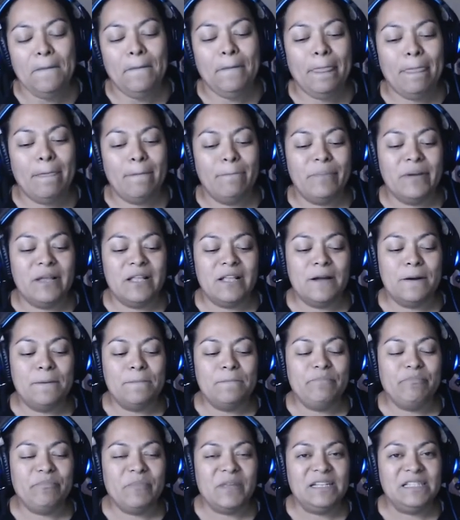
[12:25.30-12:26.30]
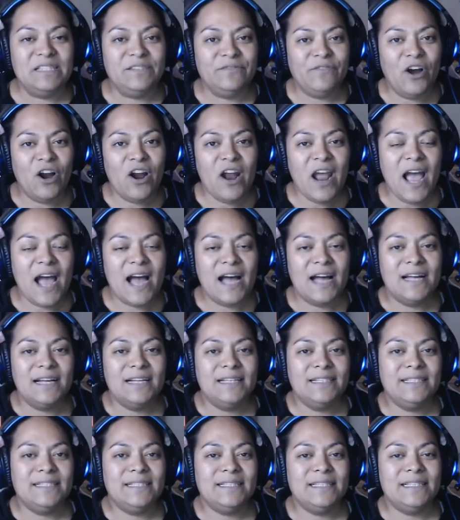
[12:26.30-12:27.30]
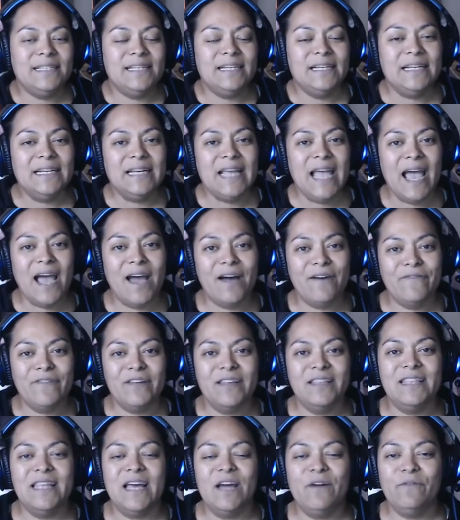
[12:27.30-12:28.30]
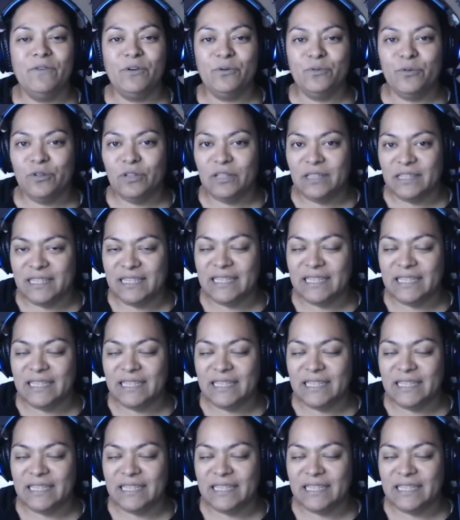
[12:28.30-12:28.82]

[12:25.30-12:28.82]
But um, as far as having that limo,